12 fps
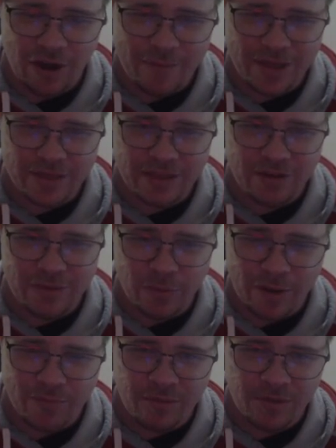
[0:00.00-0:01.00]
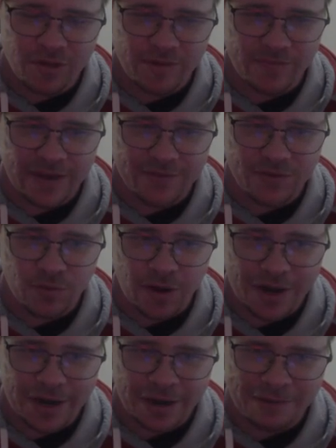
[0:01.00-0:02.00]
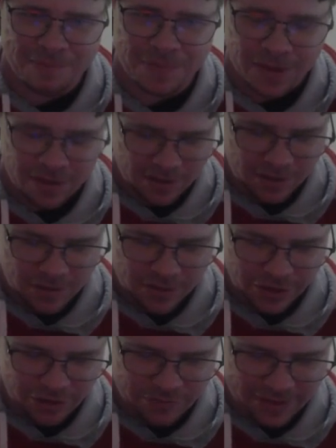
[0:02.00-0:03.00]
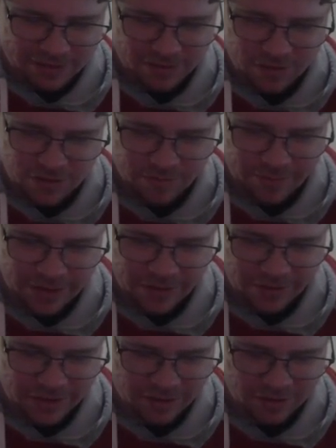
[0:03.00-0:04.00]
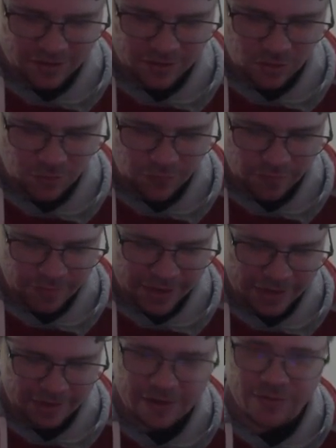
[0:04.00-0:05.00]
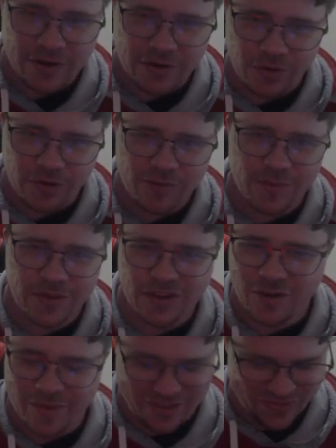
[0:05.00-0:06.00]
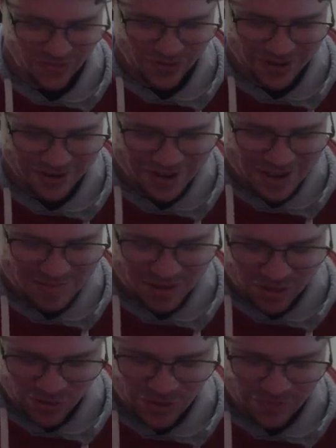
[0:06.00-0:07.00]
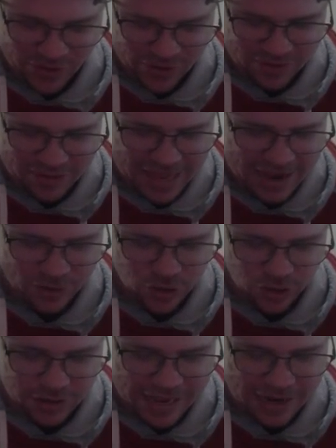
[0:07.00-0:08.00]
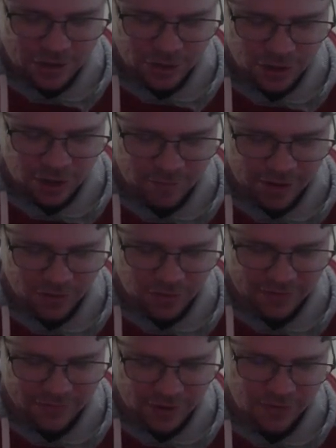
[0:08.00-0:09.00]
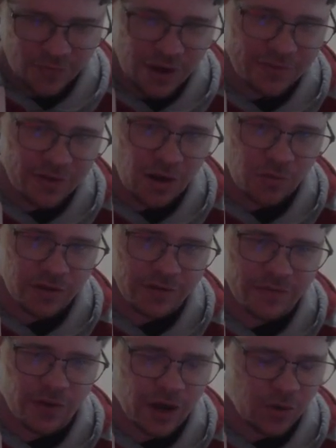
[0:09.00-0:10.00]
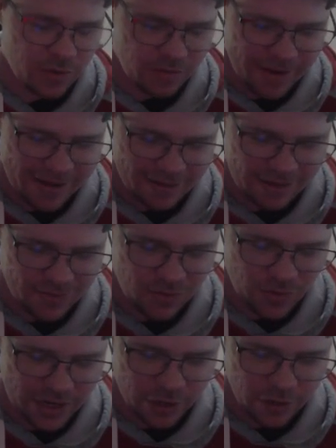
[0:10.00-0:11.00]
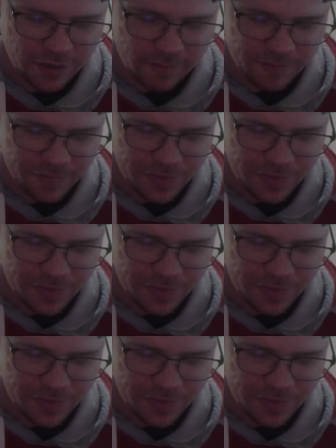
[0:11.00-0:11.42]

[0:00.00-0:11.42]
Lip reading: they're my premiership favourite right now. So that's just a call from me. Everyone can roast me in the comments for it. But to the votes now, Joe Danaher got my 3 votes. 5 goals in a final was massive and really got them